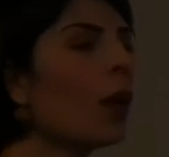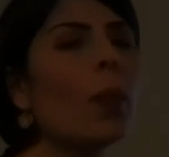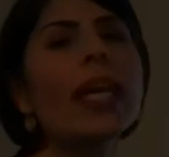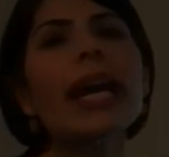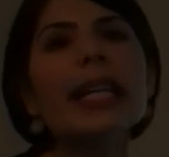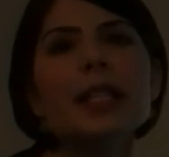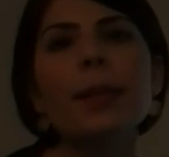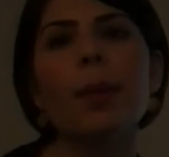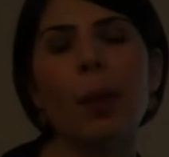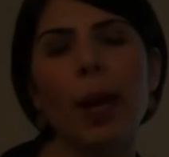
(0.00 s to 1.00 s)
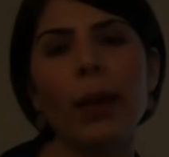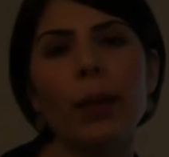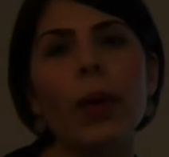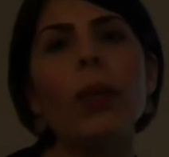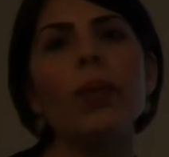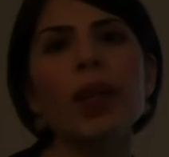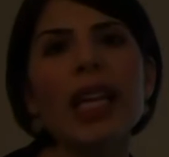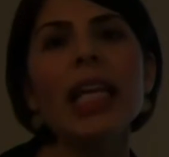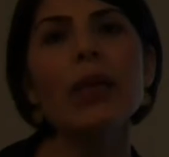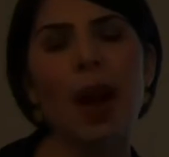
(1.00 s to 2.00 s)
we get to the point where we're
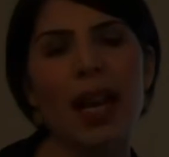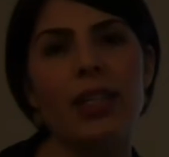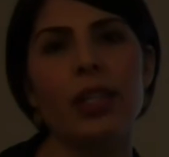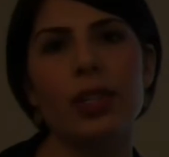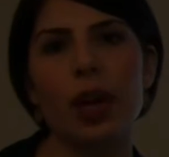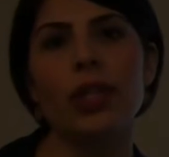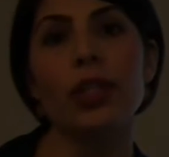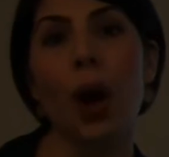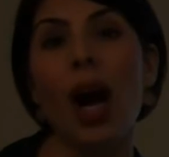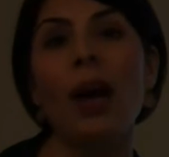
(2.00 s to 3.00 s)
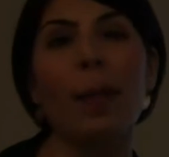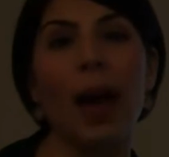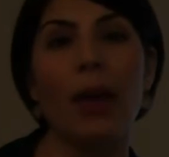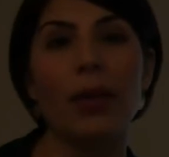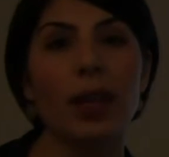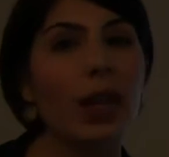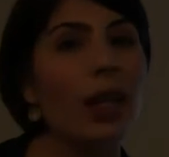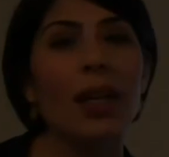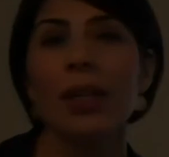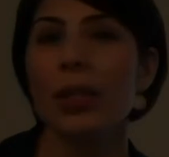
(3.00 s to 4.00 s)
really ready to start to talk about
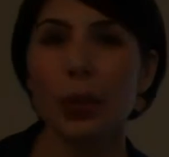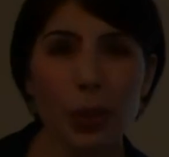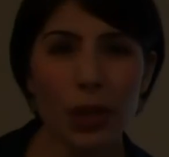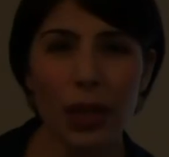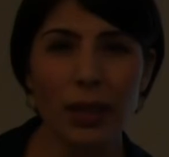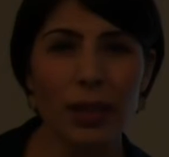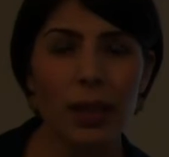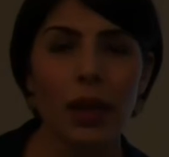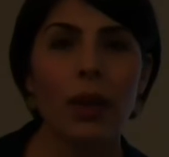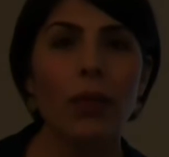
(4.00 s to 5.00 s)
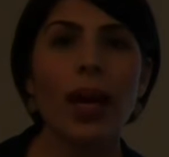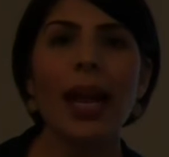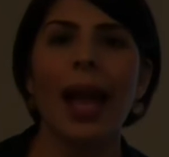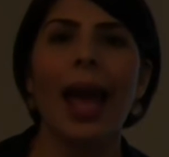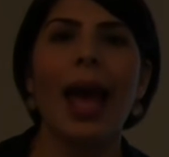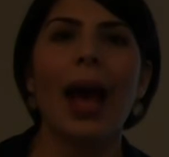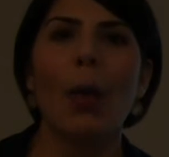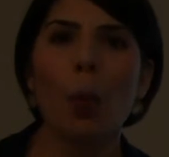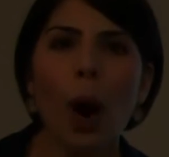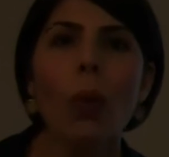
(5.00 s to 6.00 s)
solutions, right?
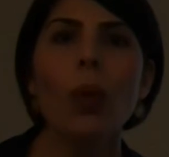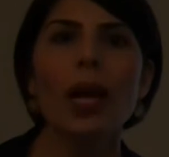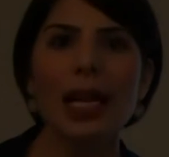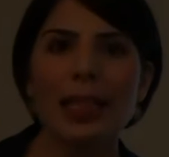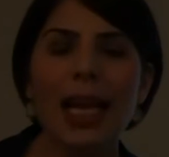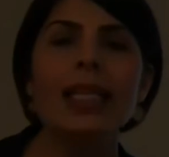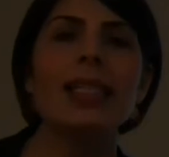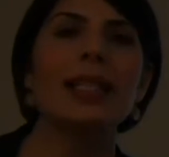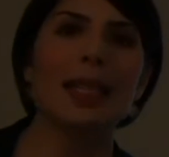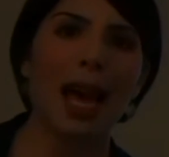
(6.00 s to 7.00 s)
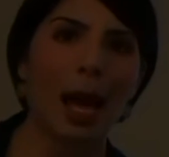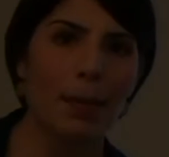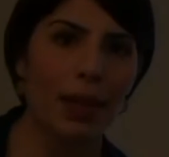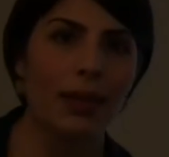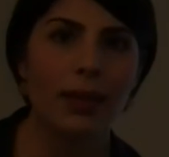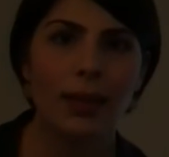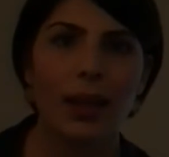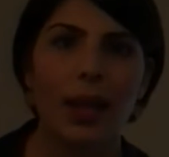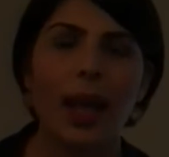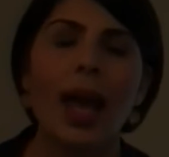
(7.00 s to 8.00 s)
What would I like to see happen?
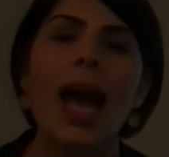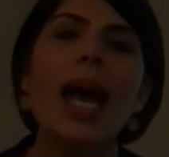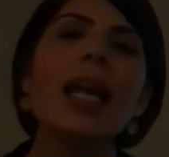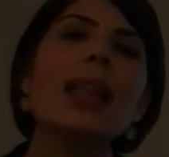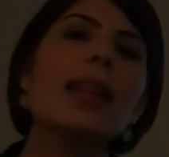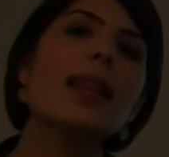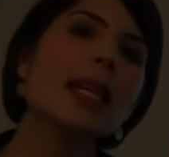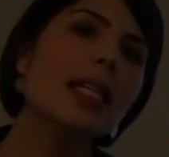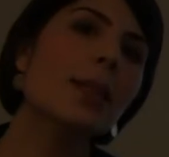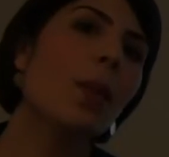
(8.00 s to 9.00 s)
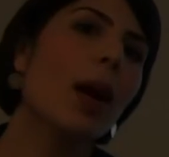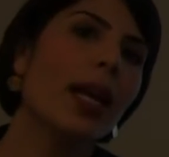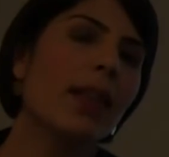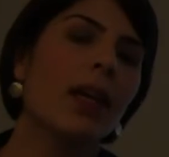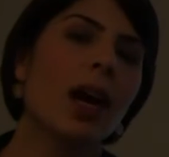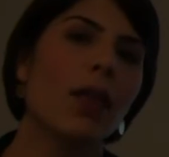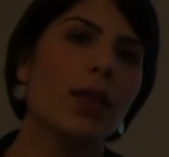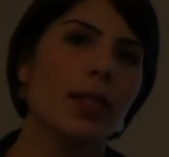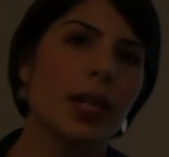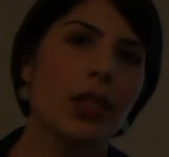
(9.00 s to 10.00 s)
And at this point in the
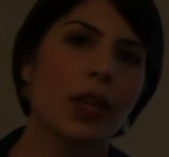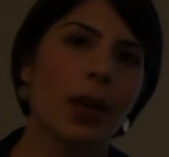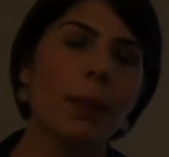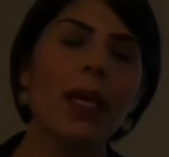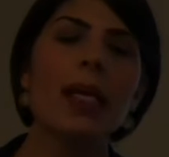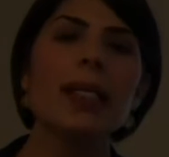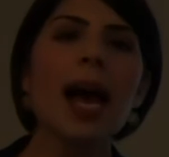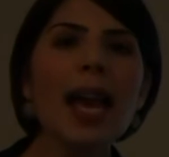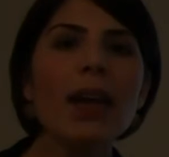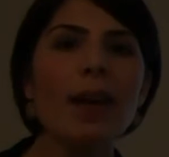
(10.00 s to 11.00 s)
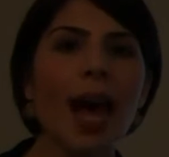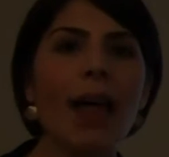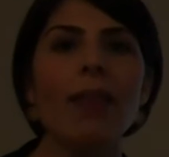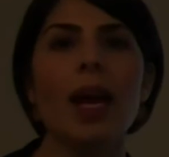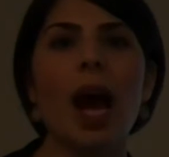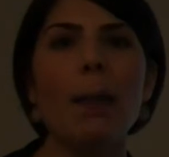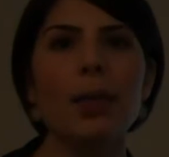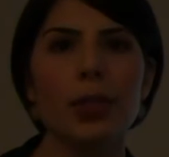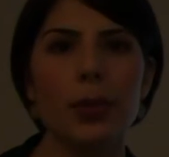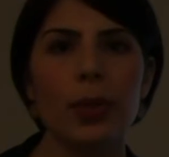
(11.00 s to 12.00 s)
conversation, because I have had the
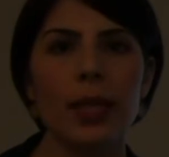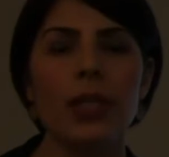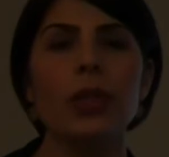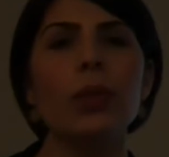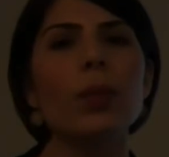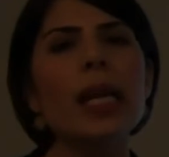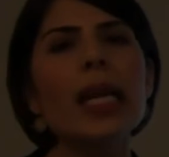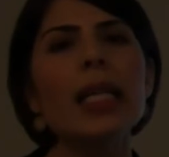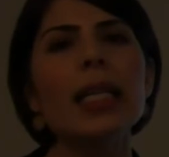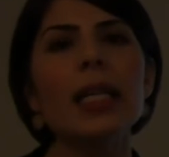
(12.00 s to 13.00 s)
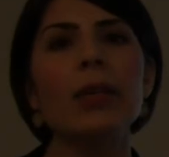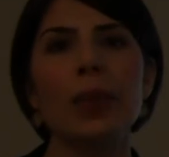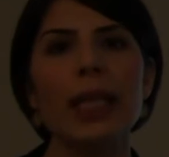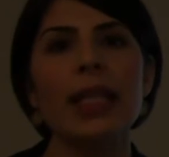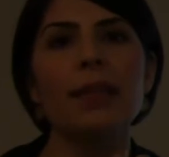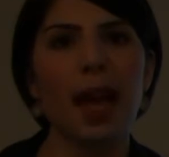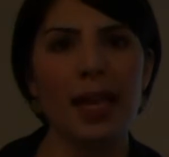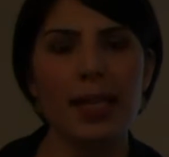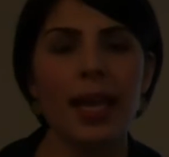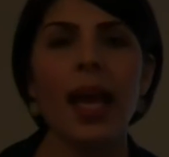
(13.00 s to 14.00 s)
opportunity to really
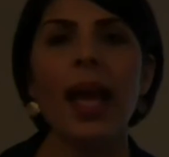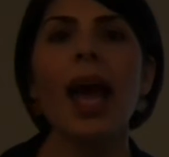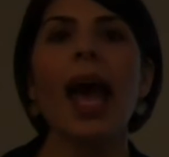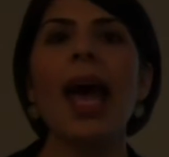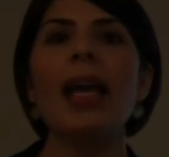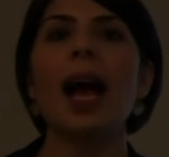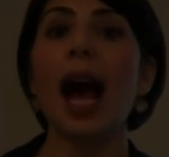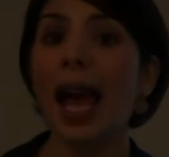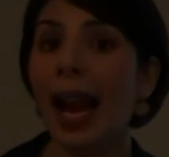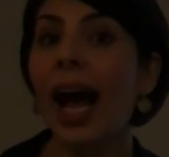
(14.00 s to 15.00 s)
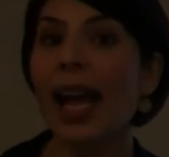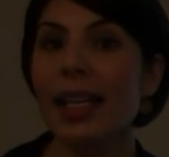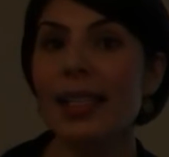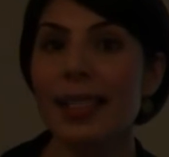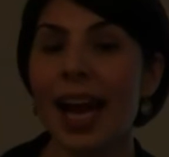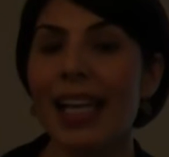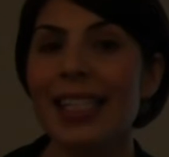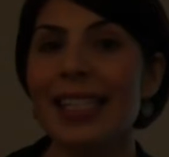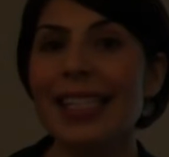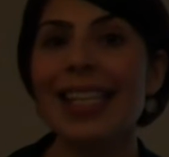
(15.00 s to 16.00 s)
vent, and I
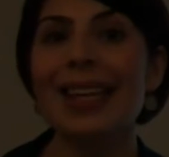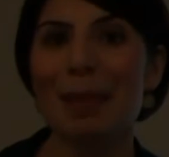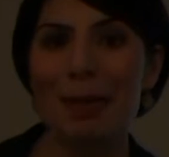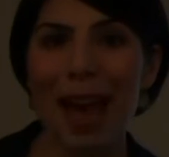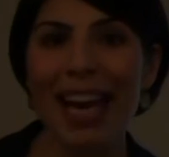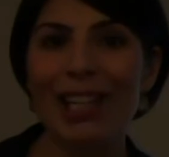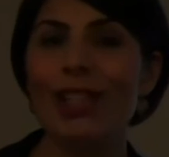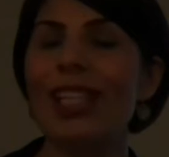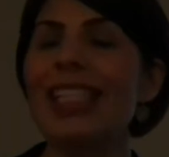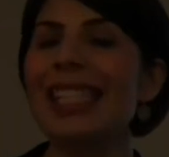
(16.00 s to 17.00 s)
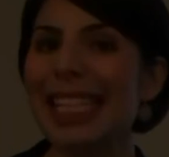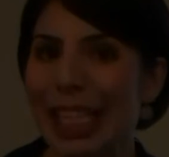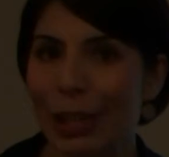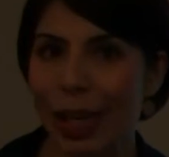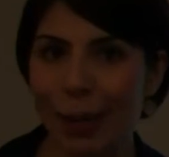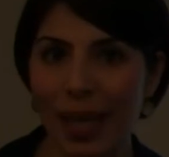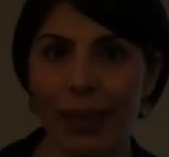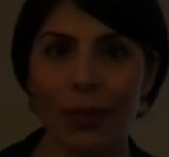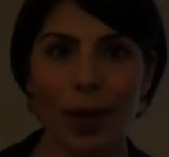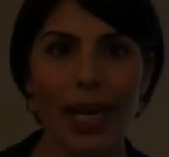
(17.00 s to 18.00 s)
see that my manager is hearing me,
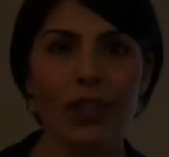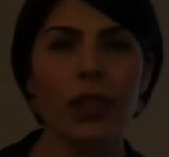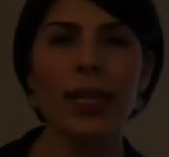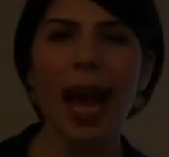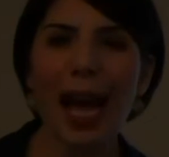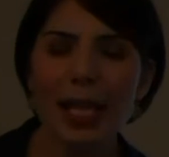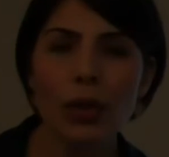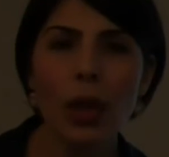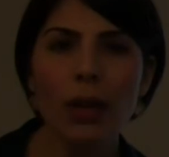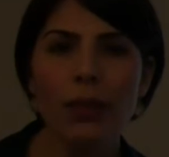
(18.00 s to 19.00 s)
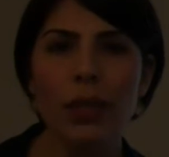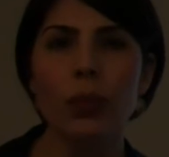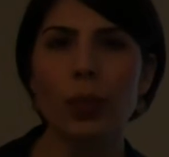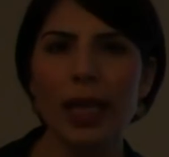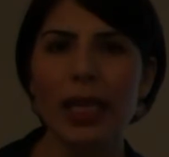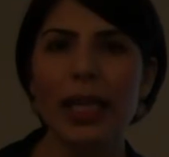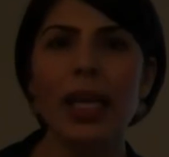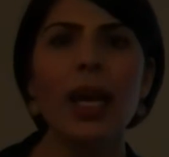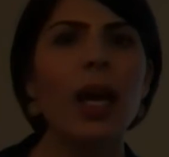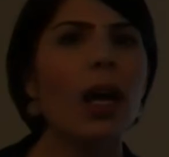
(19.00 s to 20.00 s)
right? She's asked all of these
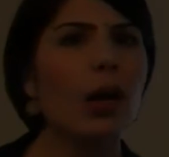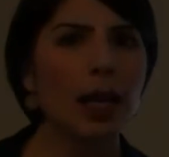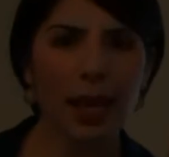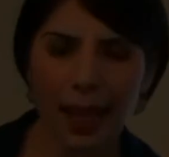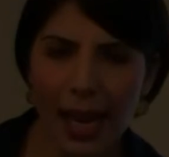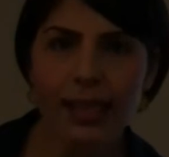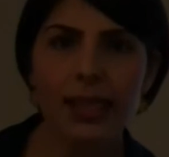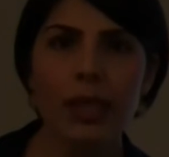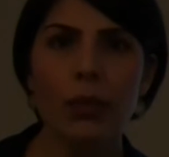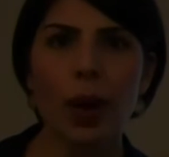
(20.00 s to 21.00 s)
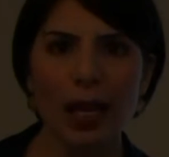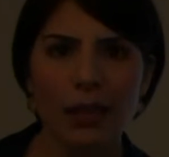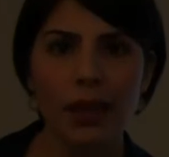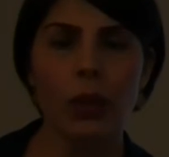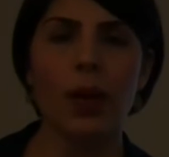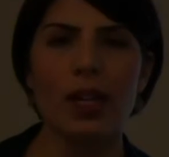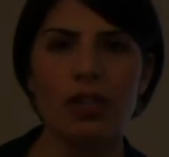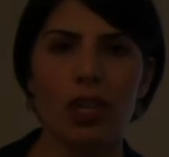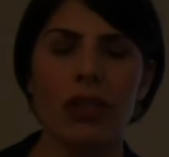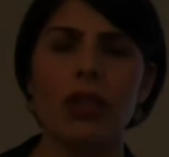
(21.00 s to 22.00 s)
really connected, relevant
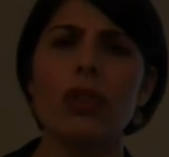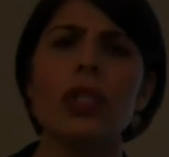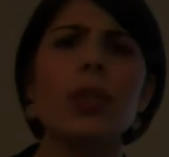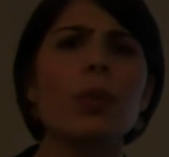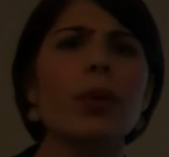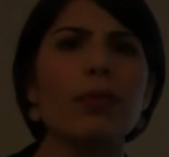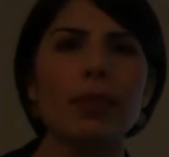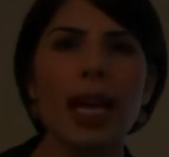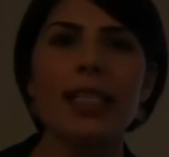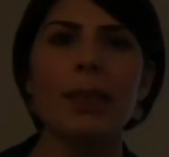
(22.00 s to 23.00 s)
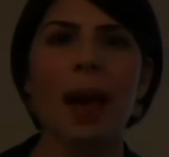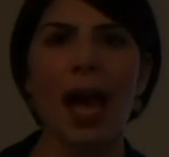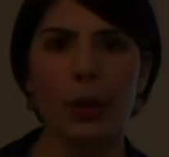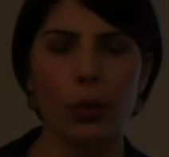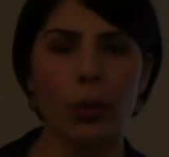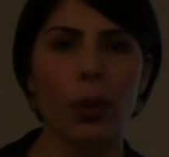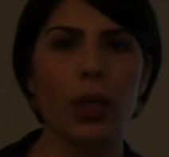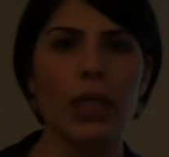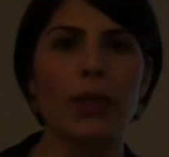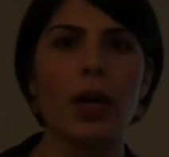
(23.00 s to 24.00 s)
questions. She's reflected back through the
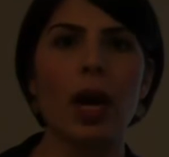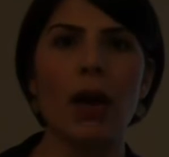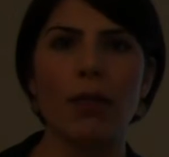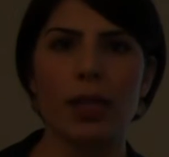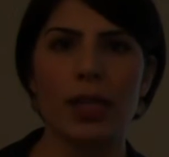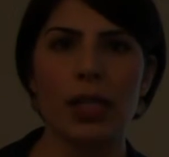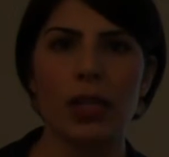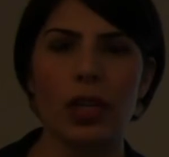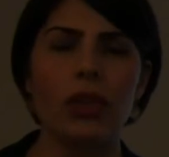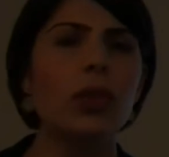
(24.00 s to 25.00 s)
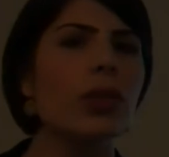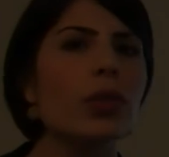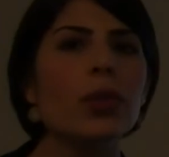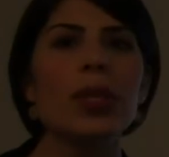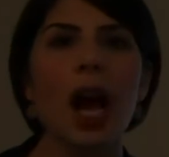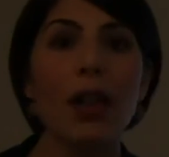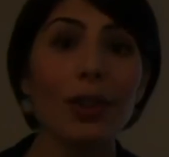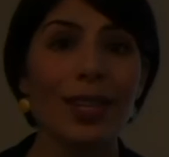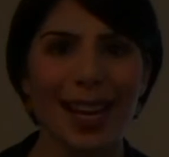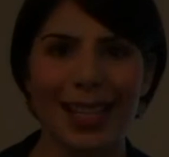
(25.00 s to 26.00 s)
course of our conversation. She's used
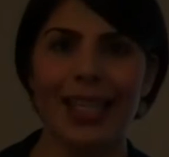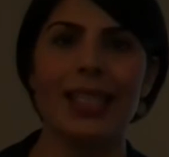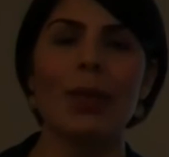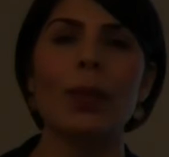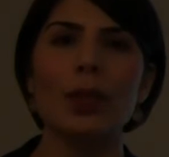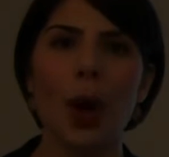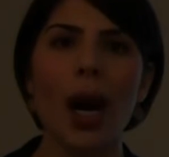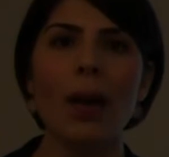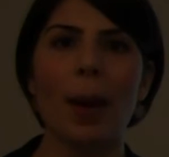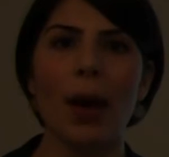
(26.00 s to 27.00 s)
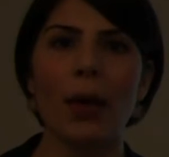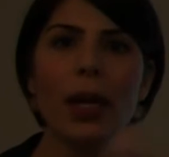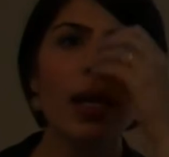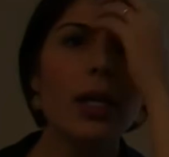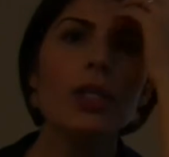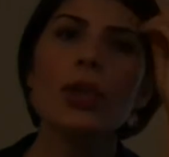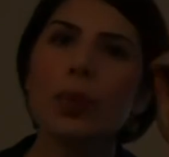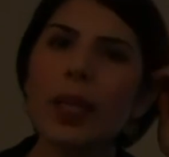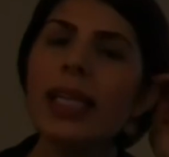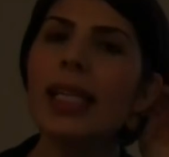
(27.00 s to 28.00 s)
other techniques that we'll talk about to
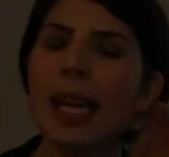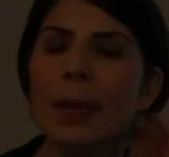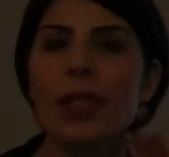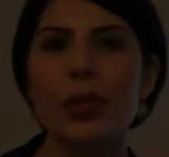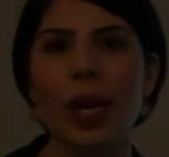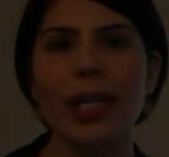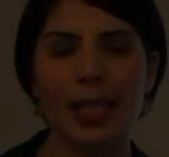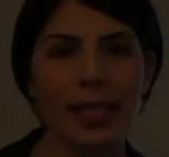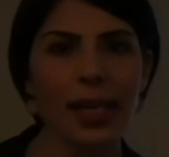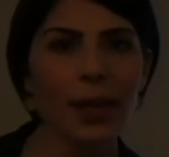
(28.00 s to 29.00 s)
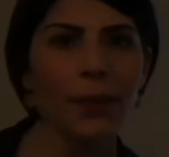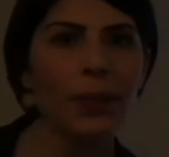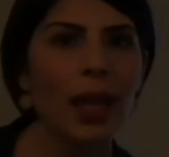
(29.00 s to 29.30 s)
really demonstrate listening.